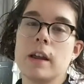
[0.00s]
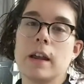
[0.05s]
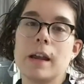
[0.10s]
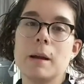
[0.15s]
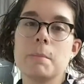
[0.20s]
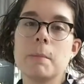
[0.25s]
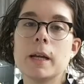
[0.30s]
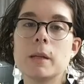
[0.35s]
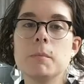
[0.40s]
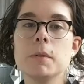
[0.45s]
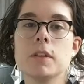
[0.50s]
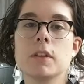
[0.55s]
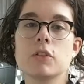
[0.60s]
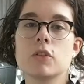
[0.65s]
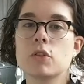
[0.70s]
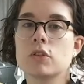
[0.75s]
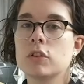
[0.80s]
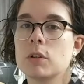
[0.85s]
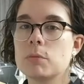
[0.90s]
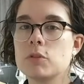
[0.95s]
it might be that
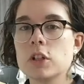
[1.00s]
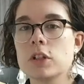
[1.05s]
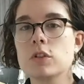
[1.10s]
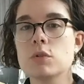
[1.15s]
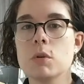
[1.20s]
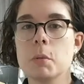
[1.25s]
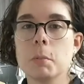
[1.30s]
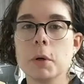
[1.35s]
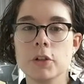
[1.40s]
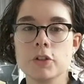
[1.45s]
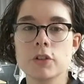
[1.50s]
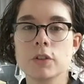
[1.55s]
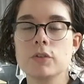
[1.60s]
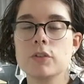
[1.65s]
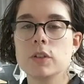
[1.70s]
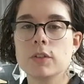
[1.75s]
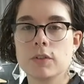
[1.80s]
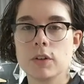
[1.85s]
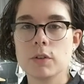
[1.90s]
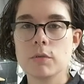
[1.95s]
you're subject to a bunch of
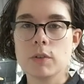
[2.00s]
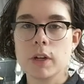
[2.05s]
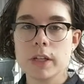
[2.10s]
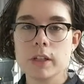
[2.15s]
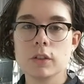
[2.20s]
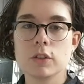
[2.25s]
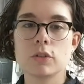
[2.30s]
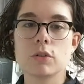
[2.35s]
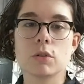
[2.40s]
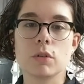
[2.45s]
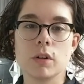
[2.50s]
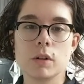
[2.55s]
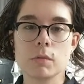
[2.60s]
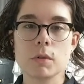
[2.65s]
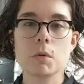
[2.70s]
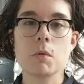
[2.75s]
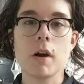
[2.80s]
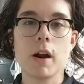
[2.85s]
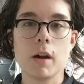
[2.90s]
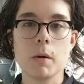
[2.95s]
different regulatory
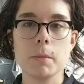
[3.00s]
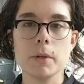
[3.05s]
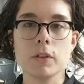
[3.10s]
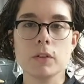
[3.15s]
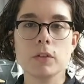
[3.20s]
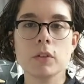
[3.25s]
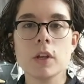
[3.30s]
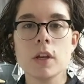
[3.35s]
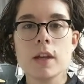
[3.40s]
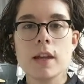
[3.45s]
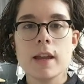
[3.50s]
requirements.